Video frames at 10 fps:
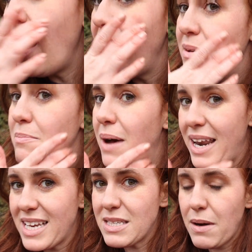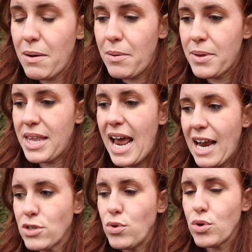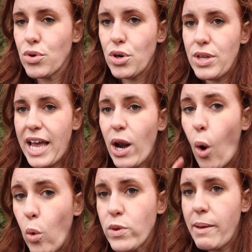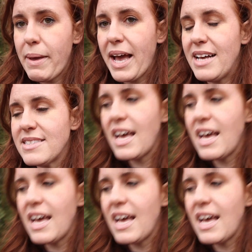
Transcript: I might experiment with an actual grow light only because